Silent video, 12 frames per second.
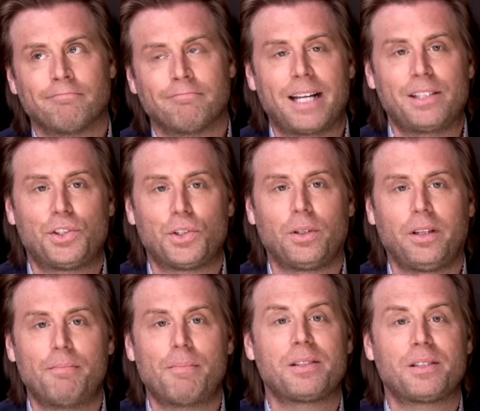That
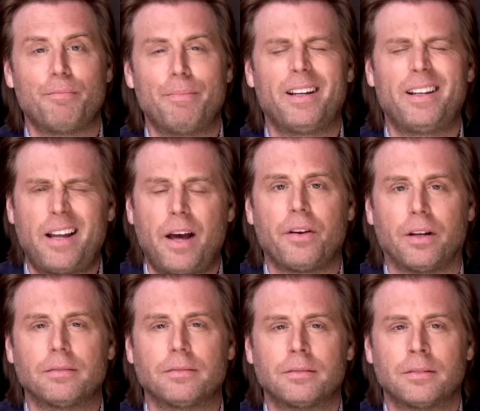surely must have been
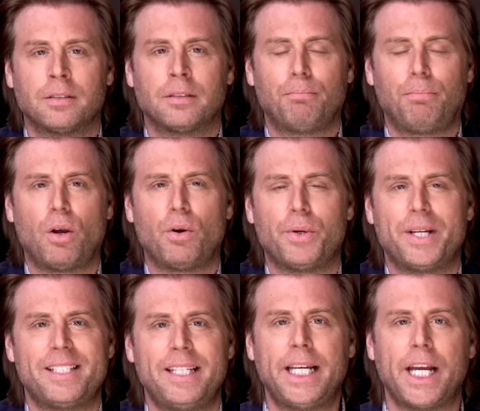another blow to
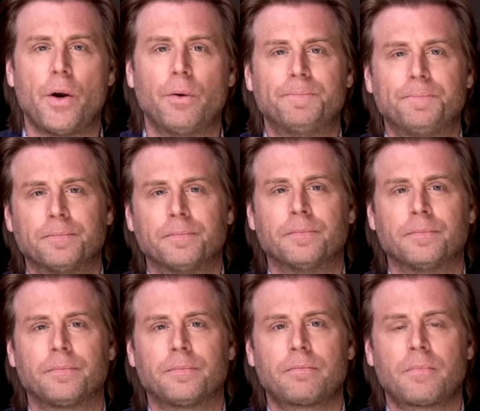his ego.
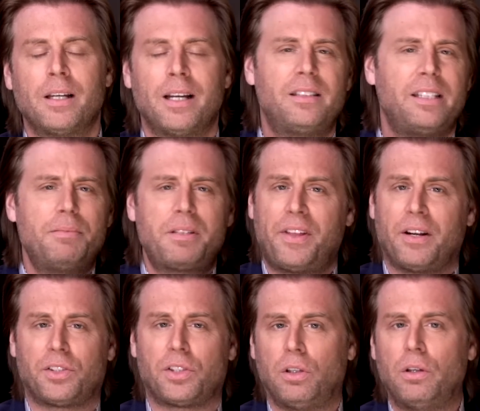It seems that their
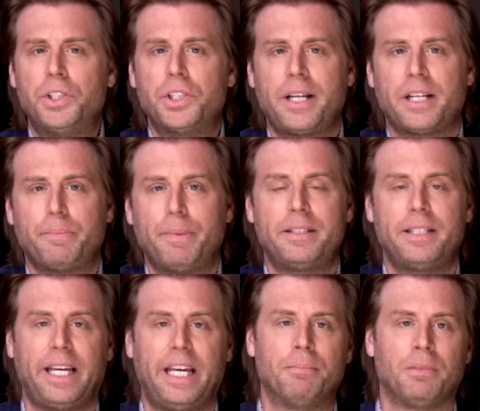solution has been to
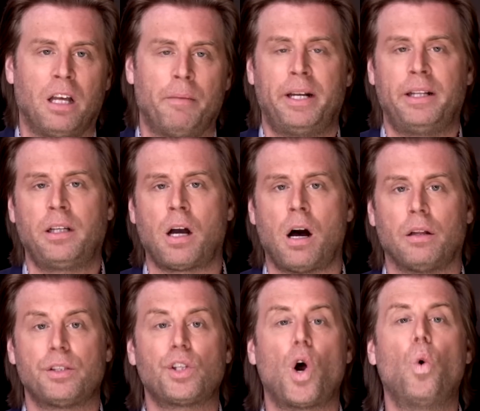keep Lemon and
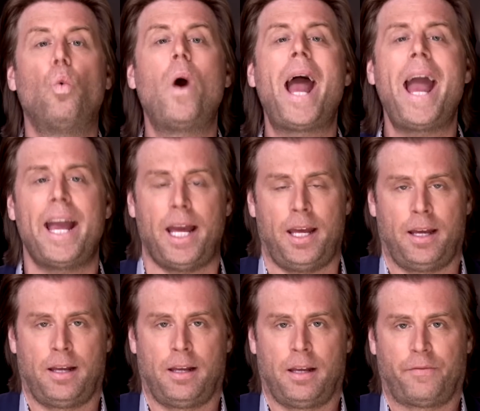Collins away
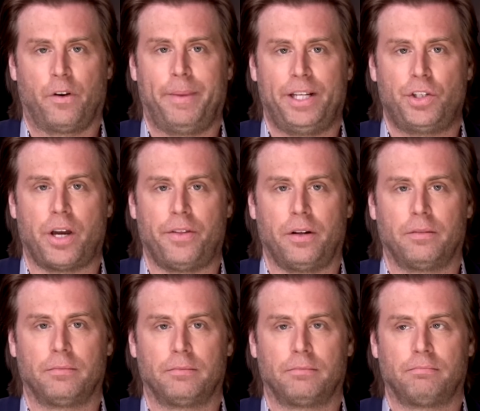from each other,
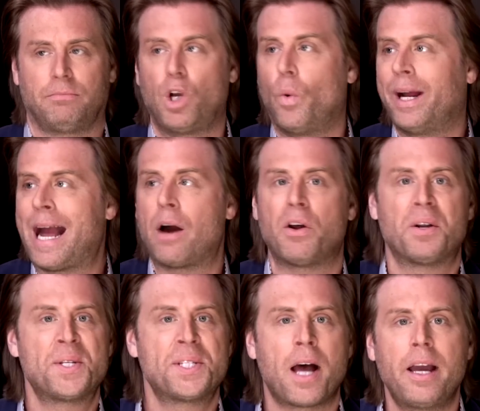going out on
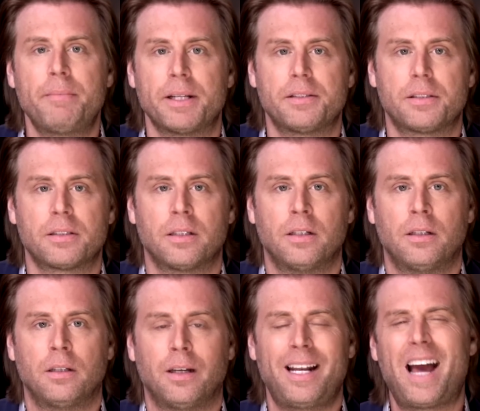assignments
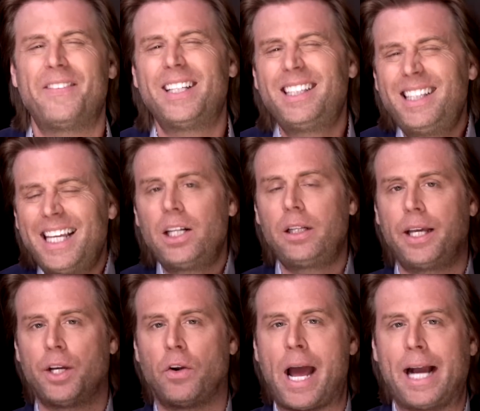and having little
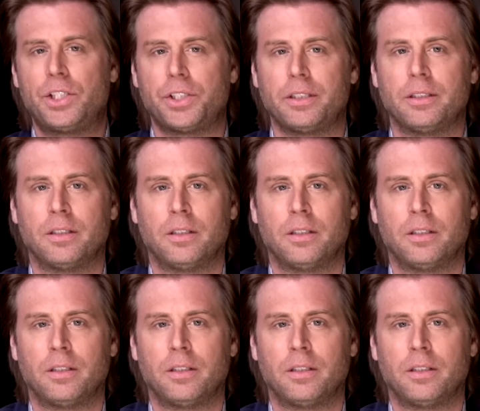interaction.